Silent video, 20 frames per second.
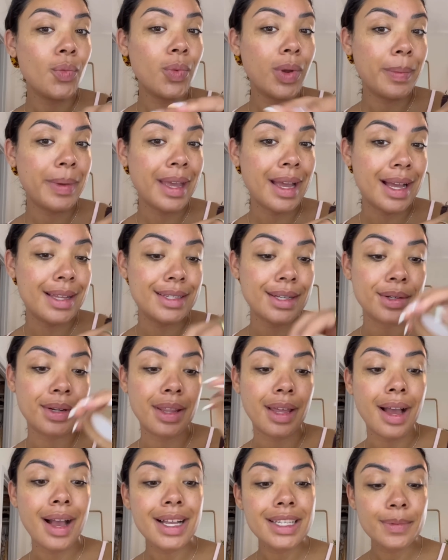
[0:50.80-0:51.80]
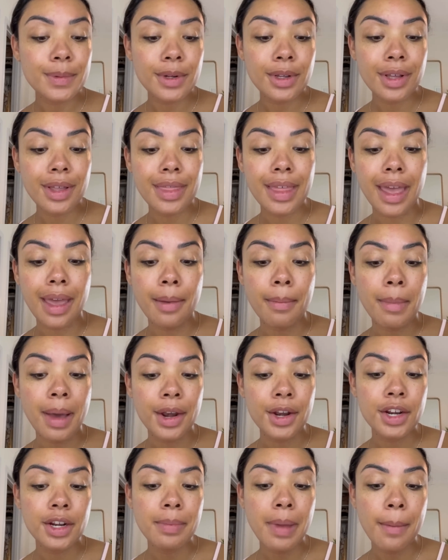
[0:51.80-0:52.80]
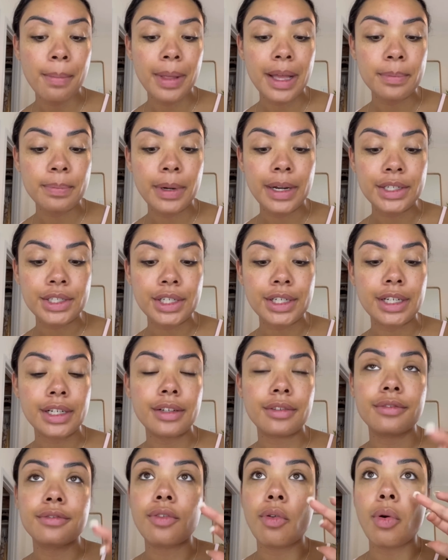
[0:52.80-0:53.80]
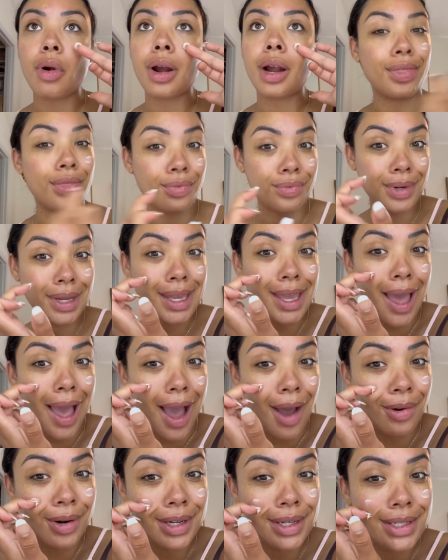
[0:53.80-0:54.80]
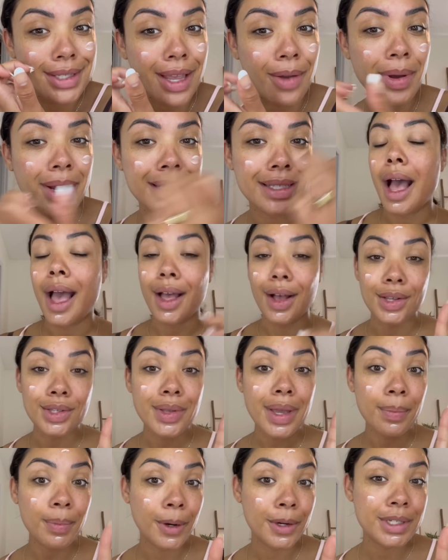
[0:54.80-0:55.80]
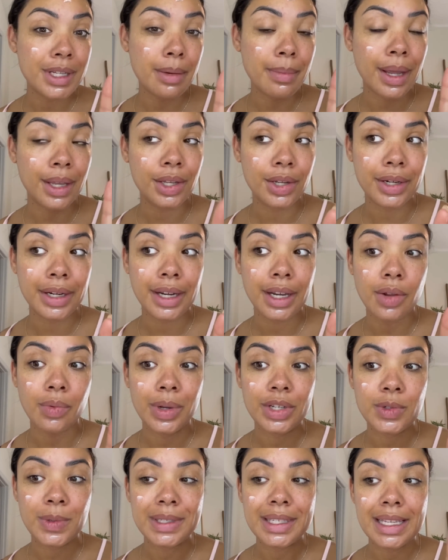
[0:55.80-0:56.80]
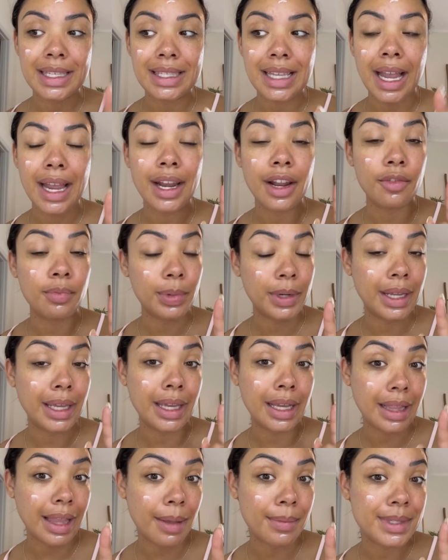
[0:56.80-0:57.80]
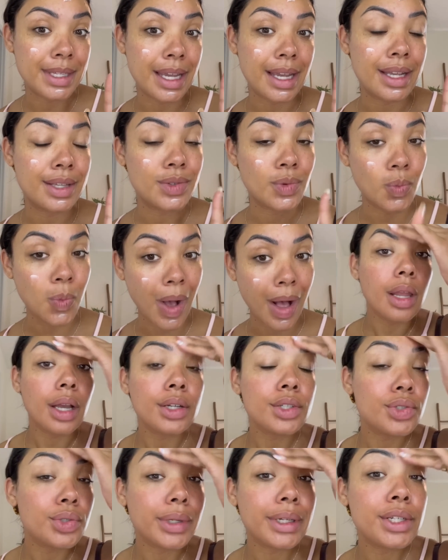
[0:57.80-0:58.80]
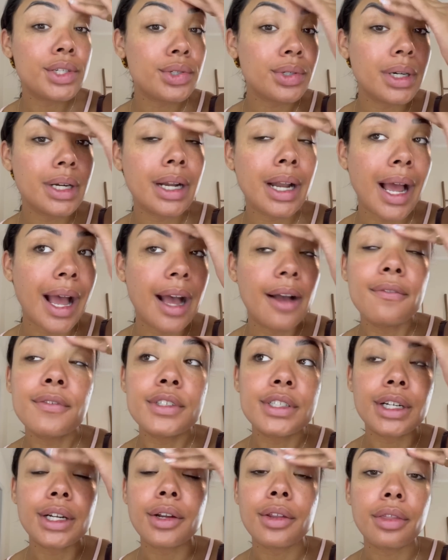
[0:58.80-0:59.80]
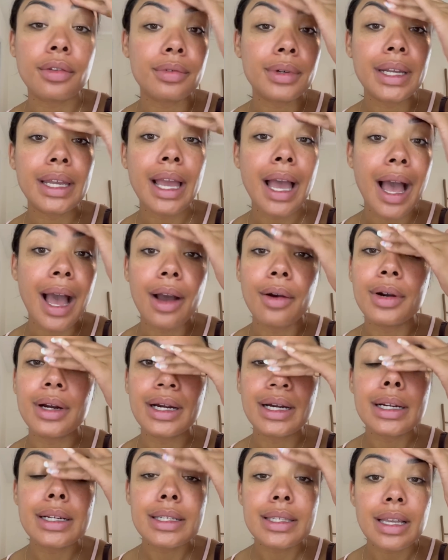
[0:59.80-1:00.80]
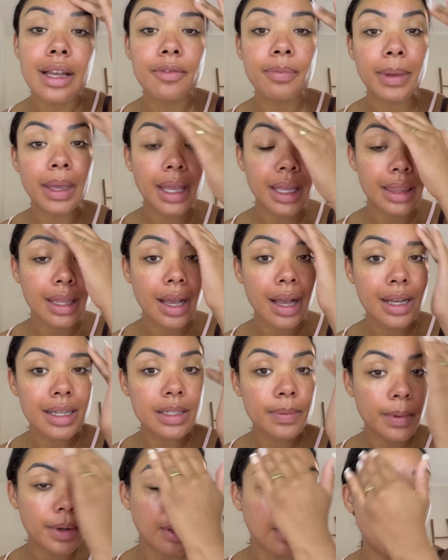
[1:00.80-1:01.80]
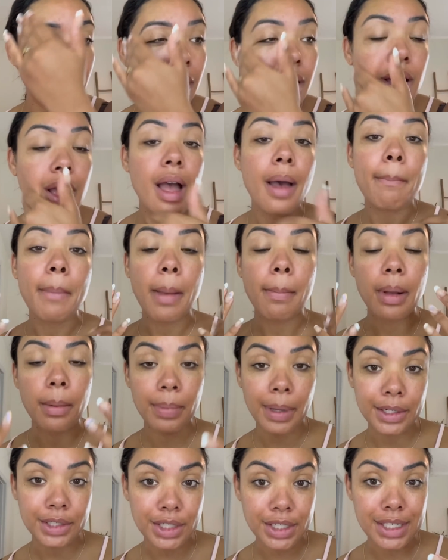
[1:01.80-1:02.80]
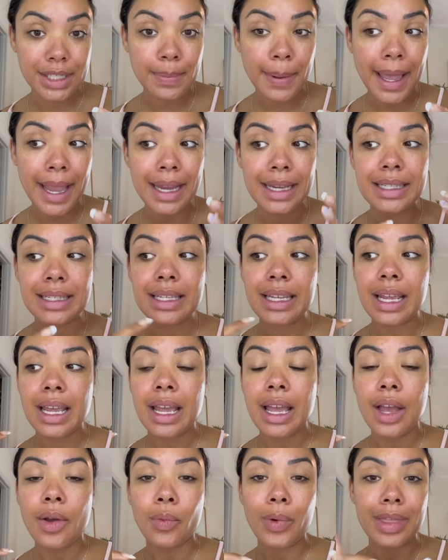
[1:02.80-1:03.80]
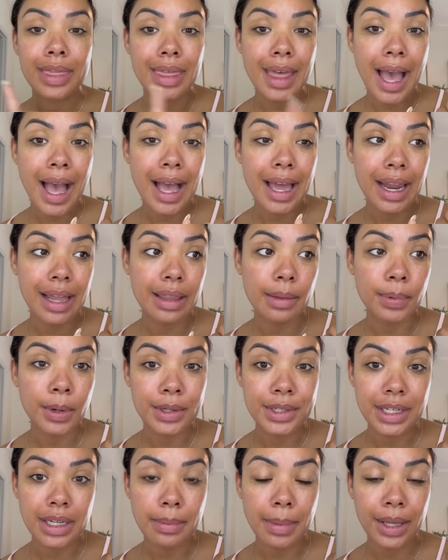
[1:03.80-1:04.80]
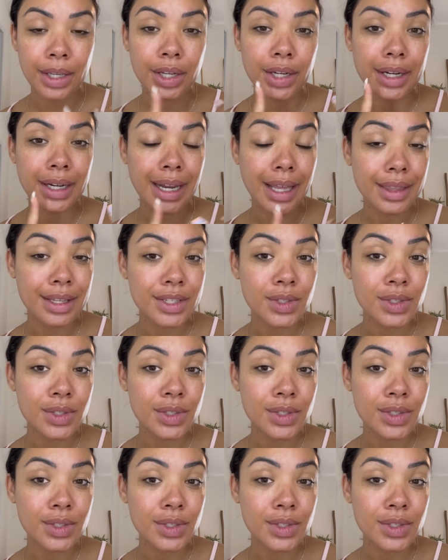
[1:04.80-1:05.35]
When we got down to the hospital, they monitored my blood pressure for 3 hours, I wanna say. I also had protein in my urine, which was a sign of preeclampsia as well. Long story short, after 3 hours of being at the hospital, my blood pressure spiked. With that and the protein in my urine and the